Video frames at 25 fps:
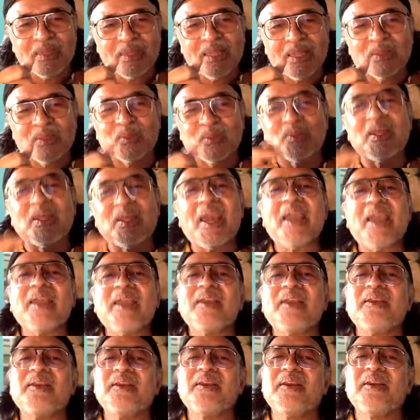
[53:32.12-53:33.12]

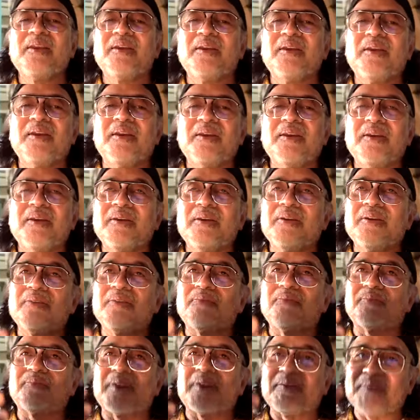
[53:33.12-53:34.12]
Today,
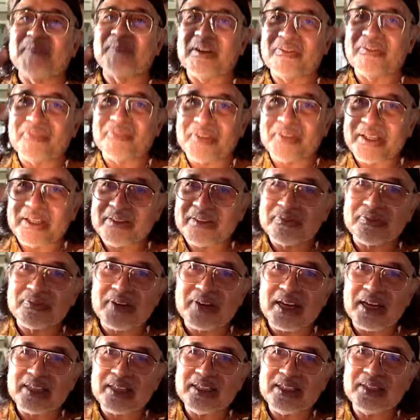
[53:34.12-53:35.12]
from my friend
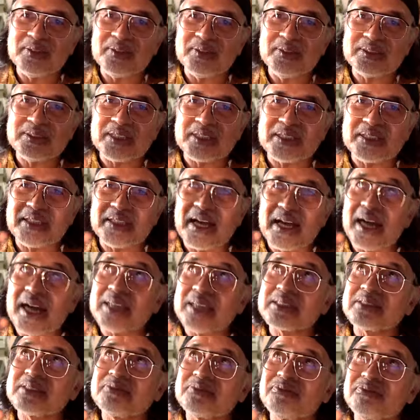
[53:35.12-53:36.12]
Franny, who is a
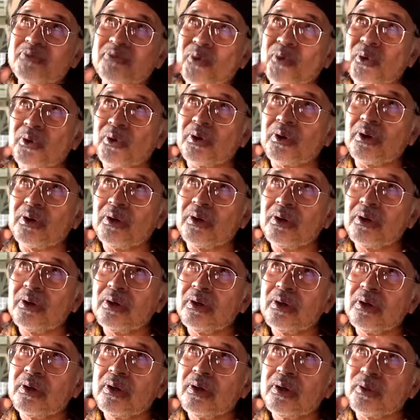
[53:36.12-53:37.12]
DAS
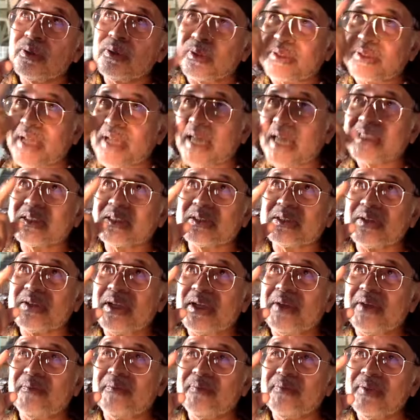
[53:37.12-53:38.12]
3,
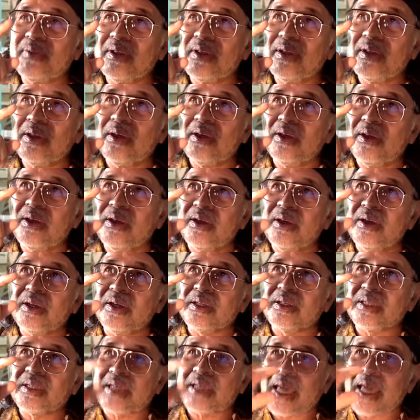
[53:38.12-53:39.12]

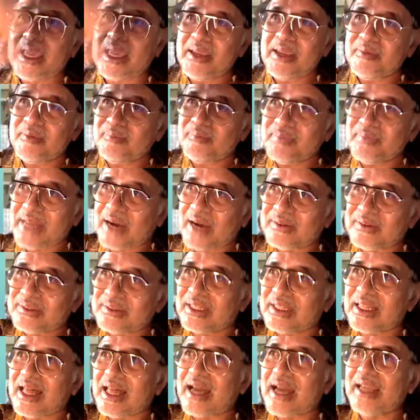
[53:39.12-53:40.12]
came down the
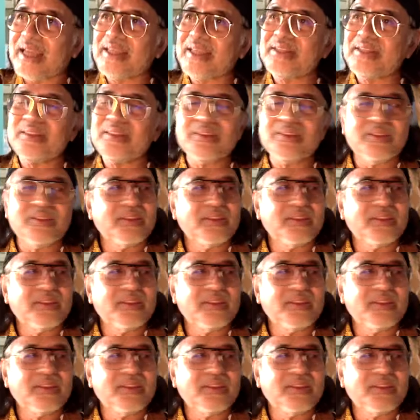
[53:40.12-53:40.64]
line